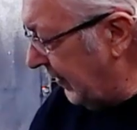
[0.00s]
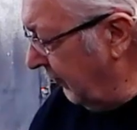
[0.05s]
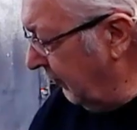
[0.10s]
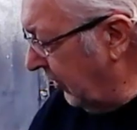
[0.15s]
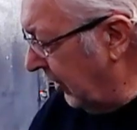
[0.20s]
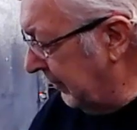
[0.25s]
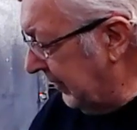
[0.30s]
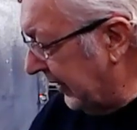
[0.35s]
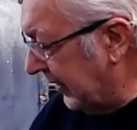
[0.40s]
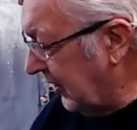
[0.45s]

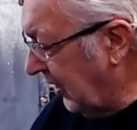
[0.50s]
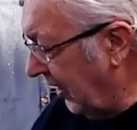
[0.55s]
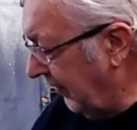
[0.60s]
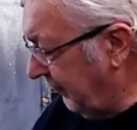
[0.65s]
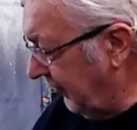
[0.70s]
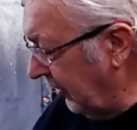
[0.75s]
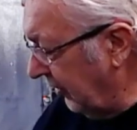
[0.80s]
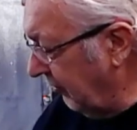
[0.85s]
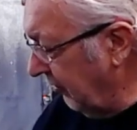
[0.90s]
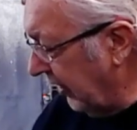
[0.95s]
Well, my
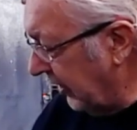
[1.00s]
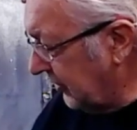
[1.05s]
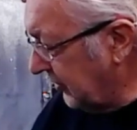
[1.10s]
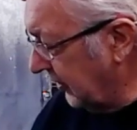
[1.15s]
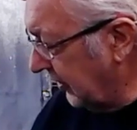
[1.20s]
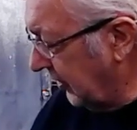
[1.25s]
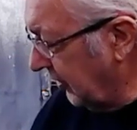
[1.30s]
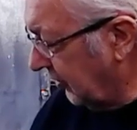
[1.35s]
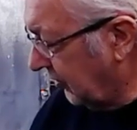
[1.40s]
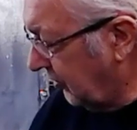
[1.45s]
coffee
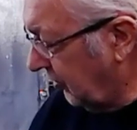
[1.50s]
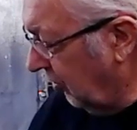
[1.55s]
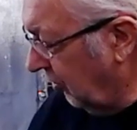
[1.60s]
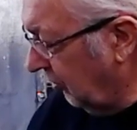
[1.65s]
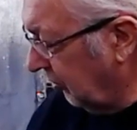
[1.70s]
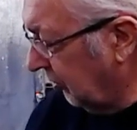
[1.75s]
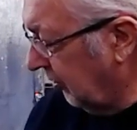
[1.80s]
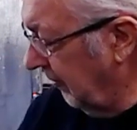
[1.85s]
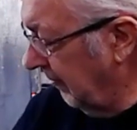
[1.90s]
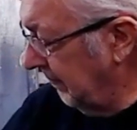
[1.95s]
gradually gets
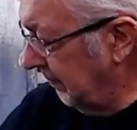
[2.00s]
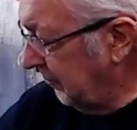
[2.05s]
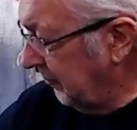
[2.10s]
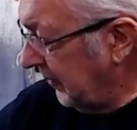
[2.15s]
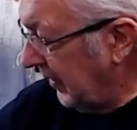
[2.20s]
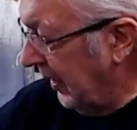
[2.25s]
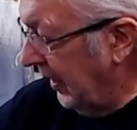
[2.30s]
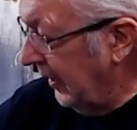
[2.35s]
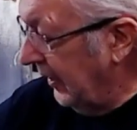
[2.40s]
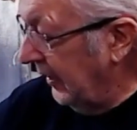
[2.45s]
cold.
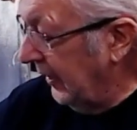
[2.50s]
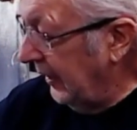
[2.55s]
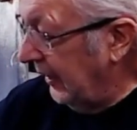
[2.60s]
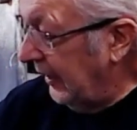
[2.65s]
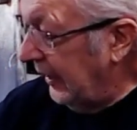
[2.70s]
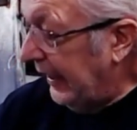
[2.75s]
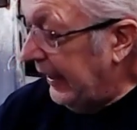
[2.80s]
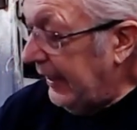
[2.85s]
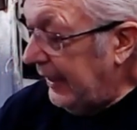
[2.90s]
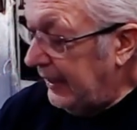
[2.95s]

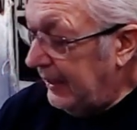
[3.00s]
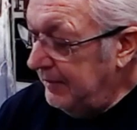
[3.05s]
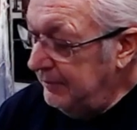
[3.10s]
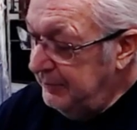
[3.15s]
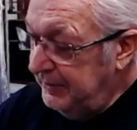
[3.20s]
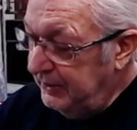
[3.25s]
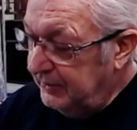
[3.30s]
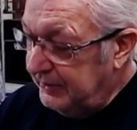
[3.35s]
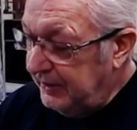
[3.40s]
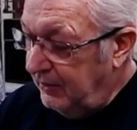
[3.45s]
And I'm
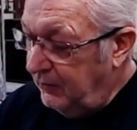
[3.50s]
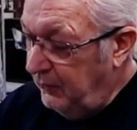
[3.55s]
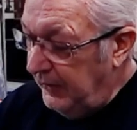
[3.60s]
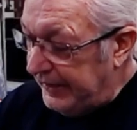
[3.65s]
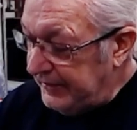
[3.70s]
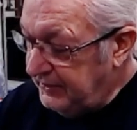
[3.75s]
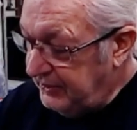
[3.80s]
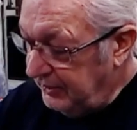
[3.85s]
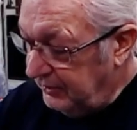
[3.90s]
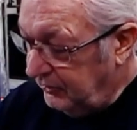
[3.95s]
building
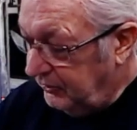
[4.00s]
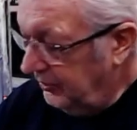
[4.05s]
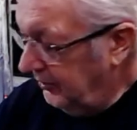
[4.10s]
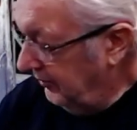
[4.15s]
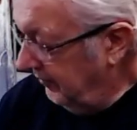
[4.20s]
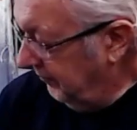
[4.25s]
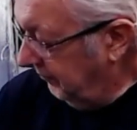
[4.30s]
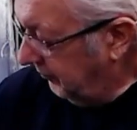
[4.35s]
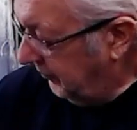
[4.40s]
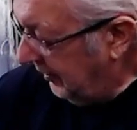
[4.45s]
wedges.
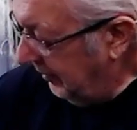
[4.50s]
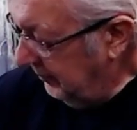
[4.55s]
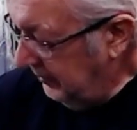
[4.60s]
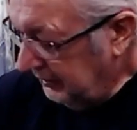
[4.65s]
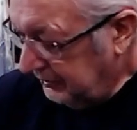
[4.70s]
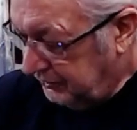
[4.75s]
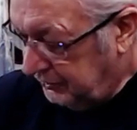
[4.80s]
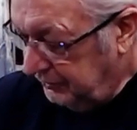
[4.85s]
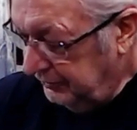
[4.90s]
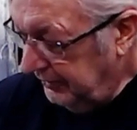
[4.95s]

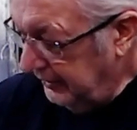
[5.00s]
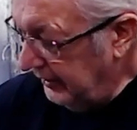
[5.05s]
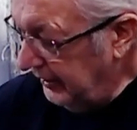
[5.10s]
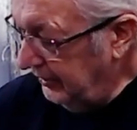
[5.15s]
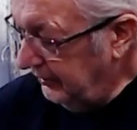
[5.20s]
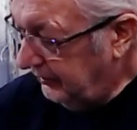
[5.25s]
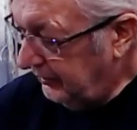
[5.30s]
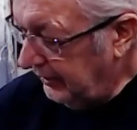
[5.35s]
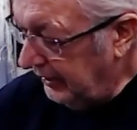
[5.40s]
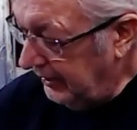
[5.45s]
Built 2 of
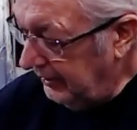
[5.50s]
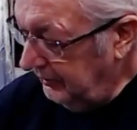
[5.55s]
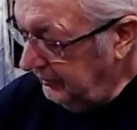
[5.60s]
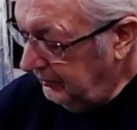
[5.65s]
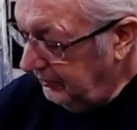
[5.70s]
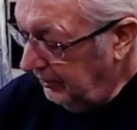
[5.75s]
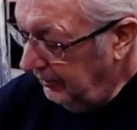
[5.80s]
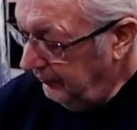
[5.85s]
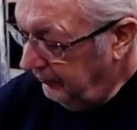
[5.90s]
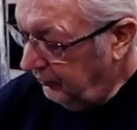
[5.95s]
these things
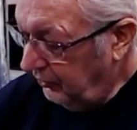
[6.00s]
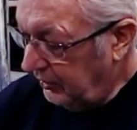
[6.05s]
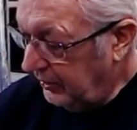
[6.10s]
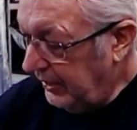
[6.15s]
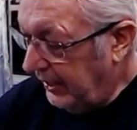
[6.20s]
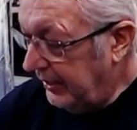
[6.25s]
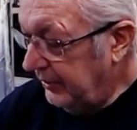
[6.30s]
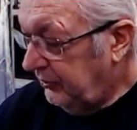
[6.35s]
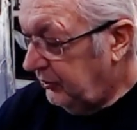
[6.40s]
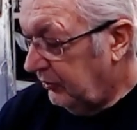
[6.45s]
for
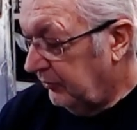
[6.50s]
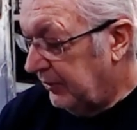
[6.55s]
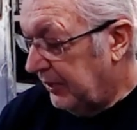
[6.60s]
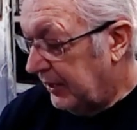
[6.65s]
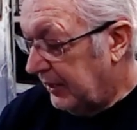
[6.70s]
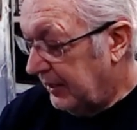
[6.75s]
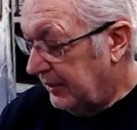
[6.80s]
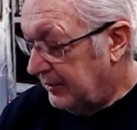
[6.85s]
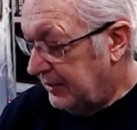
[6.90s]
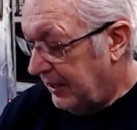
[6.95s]
the ice
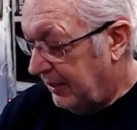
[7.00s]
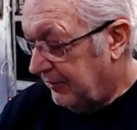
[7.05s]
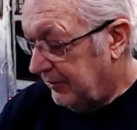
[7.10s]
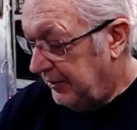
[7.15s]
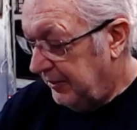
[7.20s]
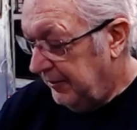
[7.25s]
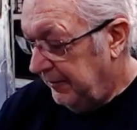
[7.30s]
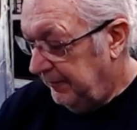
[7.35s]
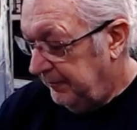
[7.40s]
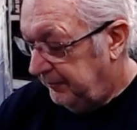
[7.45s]
arena in town
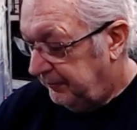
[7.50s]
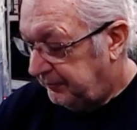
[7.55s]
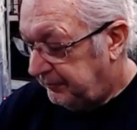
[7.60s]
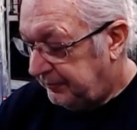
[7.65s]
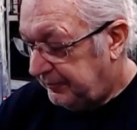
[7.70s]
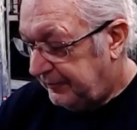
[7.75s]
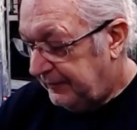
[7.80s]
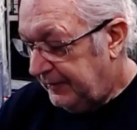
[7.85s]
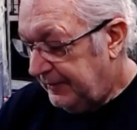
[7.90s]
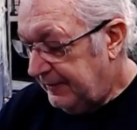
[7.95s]
here.
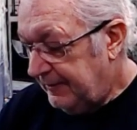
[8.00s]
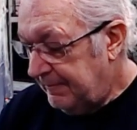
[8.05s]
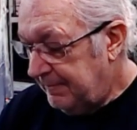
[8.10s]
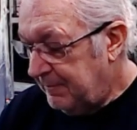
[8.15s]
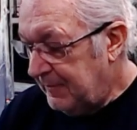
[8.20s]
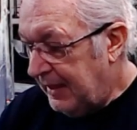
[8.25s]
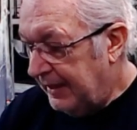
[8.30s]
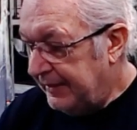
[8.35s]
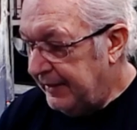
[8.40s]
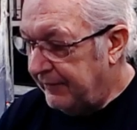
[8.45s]

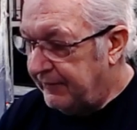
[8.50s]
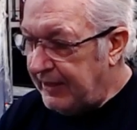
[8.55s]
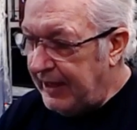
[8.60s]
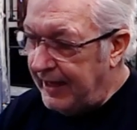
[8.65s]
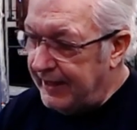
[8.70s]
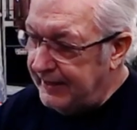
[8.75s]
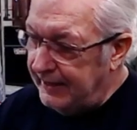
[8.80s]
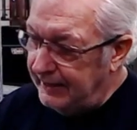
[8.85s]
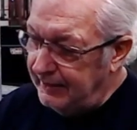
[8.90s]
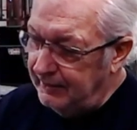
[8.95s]
They've
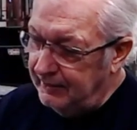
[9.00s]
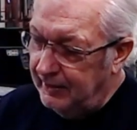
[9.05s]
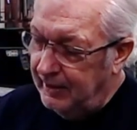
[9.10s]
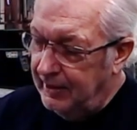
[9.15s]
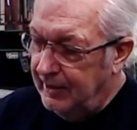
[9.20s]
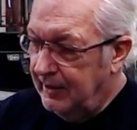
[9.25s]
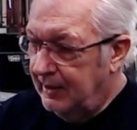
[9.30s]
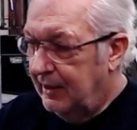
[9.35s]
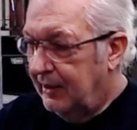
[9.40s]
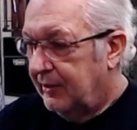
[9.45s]
got a
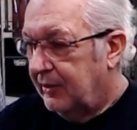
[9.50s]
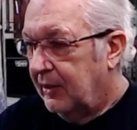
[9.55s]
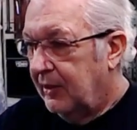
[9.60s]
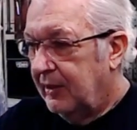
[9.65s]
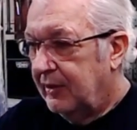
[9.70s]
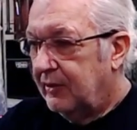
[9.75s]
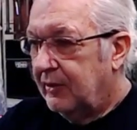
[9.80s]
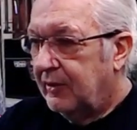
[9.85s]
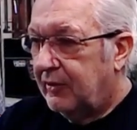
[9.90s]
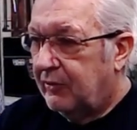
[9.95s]

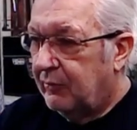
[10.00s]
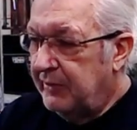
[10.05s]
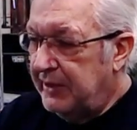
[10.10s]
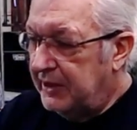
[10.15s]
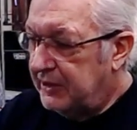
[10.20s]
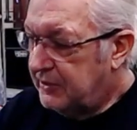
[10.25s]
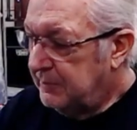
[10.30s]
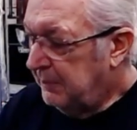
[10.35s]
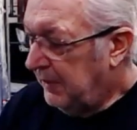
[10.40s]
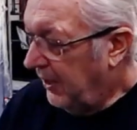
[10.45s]

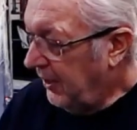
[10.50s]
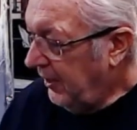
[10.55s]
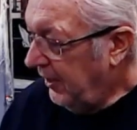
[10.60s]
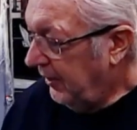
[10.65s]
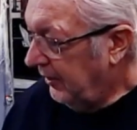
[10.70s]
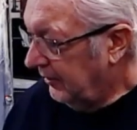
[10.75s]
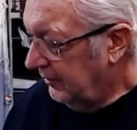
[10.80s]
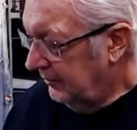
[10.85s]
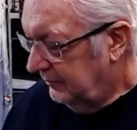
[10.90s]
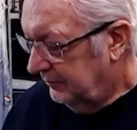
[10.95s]
3-inch
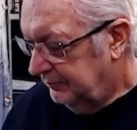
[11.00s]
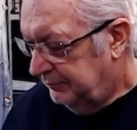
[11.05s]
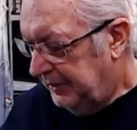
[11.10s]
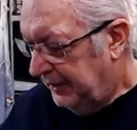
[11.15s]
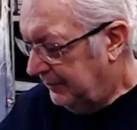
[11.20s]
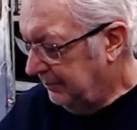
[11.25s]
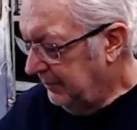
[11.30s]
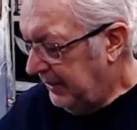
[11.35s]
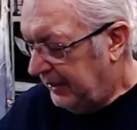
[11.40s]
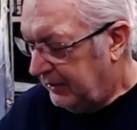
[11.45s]
bar,
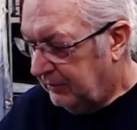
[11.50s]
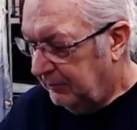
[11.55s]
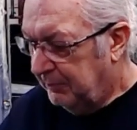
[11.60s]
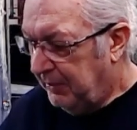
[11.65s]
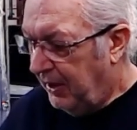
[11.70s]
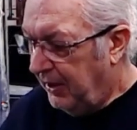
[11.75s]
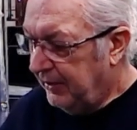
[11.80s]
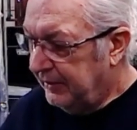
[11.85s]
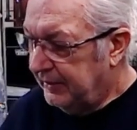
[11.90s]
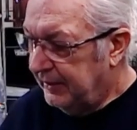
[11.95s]
big metal
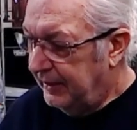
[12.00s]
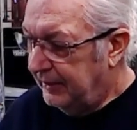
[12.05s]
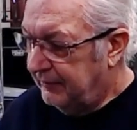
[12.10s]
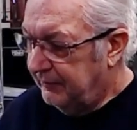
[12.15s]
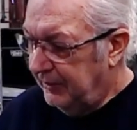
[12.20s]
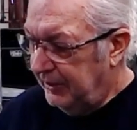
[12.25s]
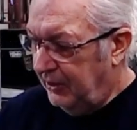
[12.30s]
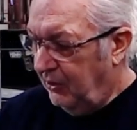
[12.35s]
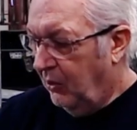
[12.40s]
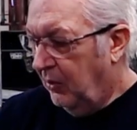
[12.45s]
bar that
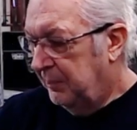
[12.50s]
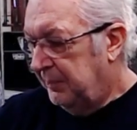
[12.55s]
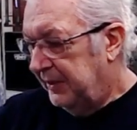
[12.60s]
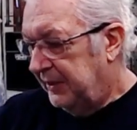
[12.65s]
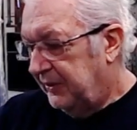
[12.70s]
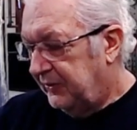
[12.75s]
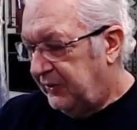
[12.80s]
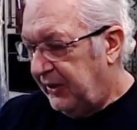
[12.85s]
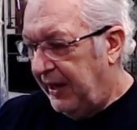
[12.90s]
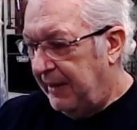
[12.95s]
when they open
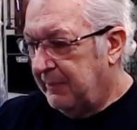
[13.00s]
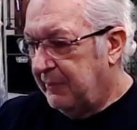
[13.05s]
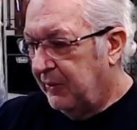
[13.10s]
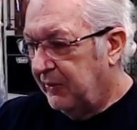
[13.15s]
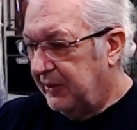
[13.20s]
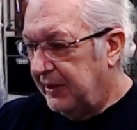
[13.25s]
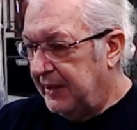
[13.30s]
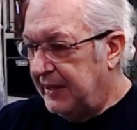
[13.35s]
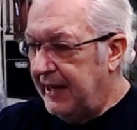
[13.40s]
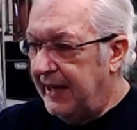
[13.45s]
the
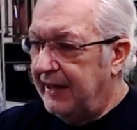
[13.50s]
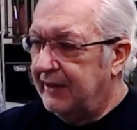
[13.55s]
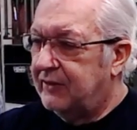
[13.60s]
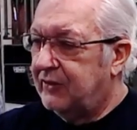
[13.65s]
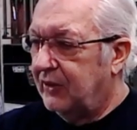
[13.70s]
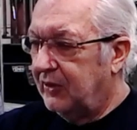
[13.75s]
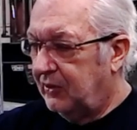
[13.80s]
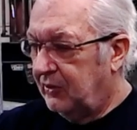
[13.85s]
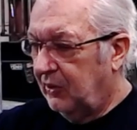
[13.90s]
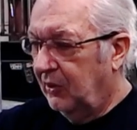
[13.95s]
Zamboni gates
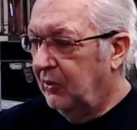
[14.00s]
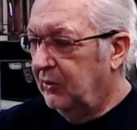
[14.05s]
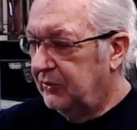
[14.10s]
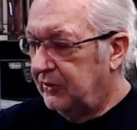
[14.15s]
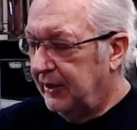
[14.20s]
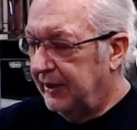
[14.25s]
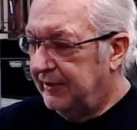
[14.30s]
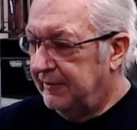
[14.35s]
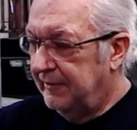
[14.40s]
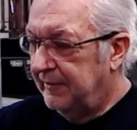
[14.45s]
and
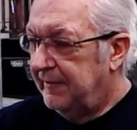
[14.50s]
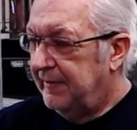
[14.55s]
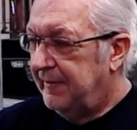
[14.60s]
close it,